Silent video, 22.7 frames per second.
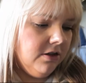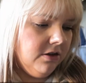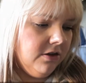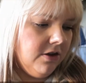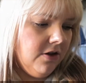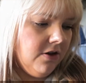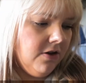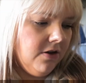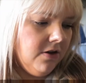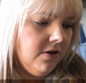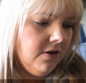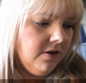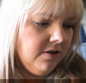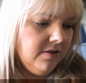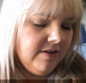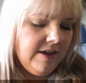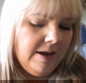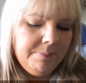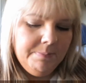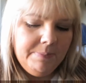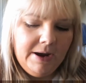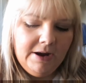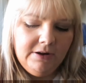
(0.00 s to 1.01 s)
They're
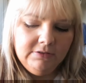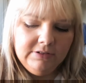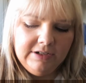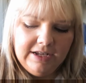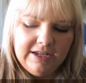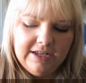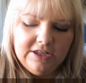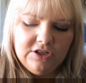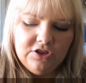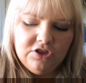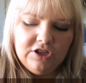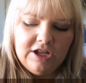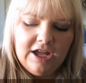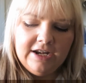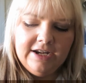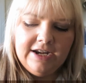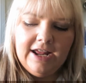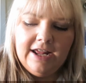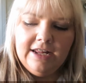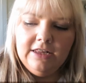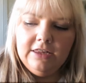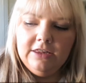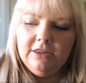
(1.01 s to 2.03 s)
£10 each, and
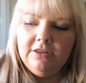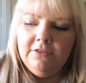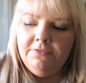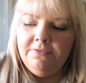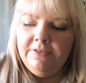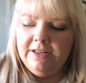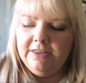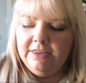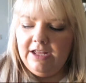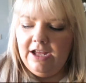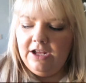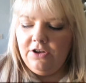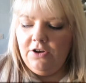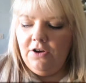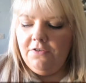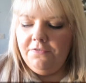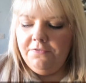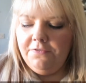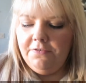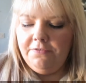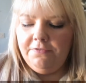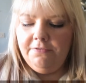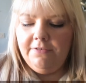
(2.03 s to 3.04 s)
then the thing that I
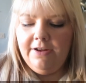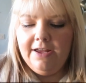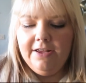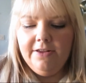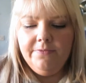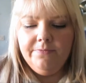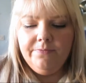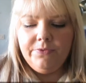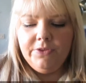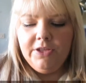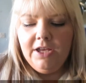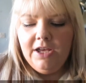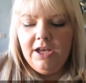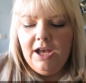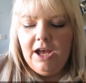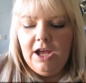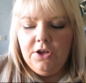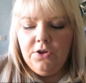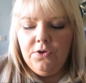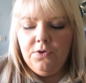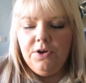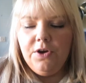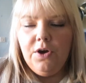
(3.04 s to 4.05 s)
got for free.
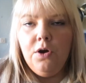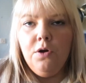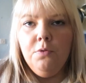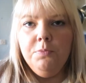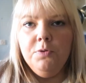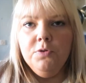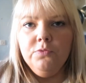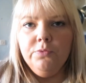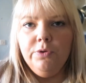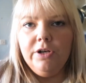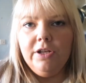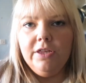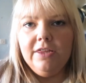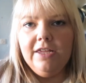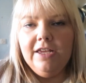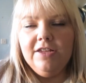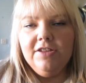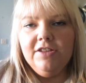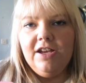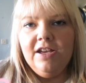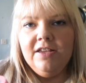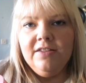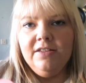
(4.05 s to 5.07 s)
I only opened one of
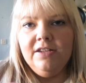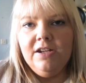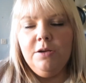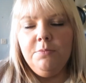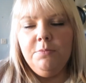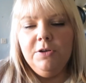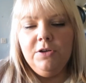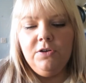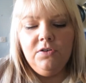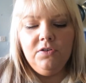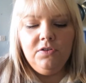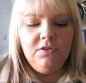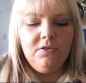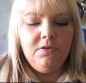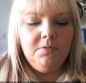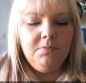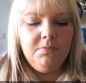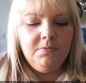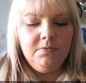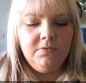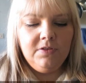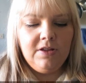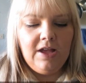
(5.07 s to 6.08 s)
these yesterday because
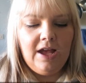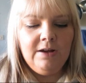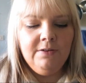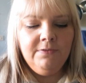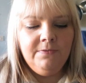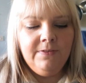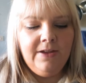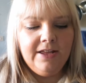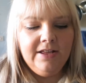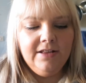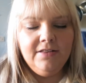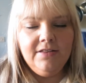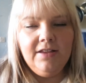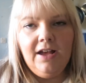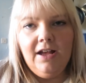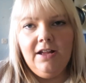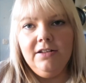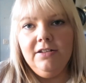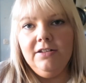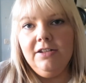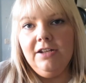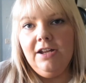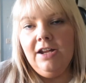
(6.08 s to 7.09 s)
I fake
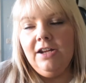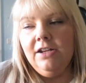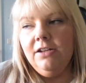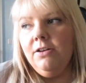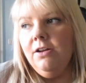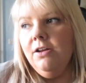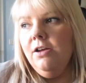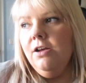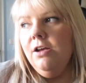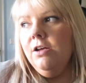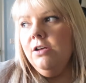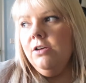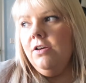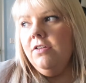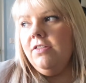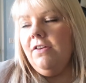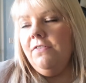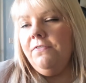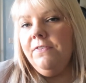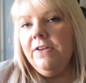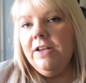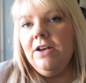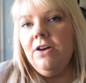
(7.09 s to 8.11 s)
tanned, and because
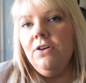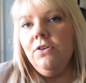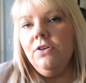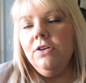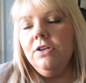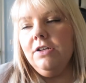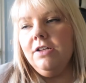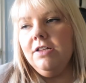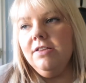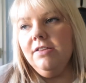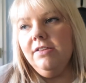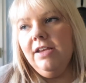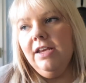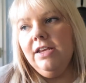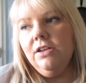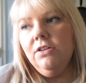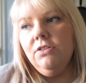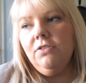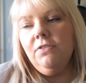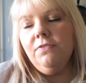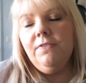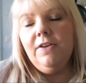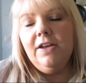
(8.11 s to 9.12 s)
I think I'm going to
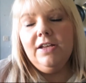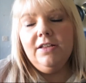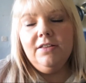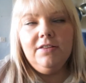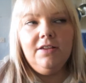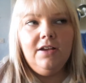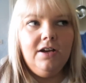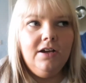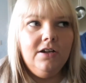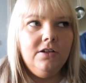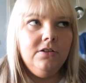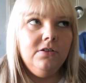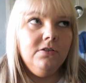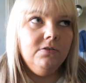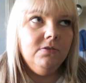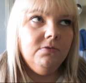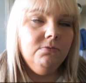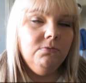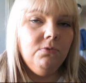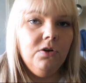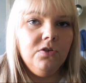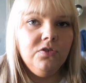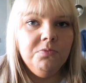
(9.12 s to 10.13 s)
continue to fake tan.
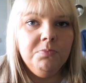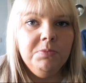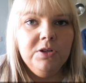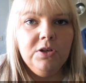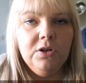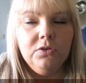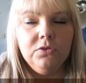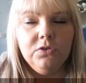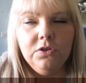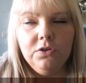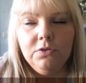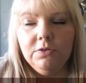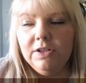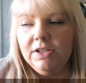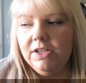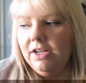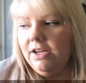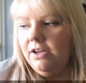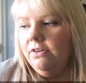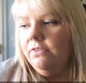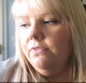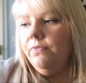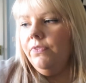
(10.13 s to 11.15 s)
Watch me not do it
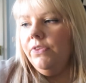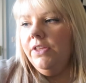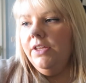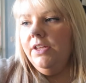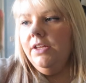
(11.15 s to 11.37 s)
now.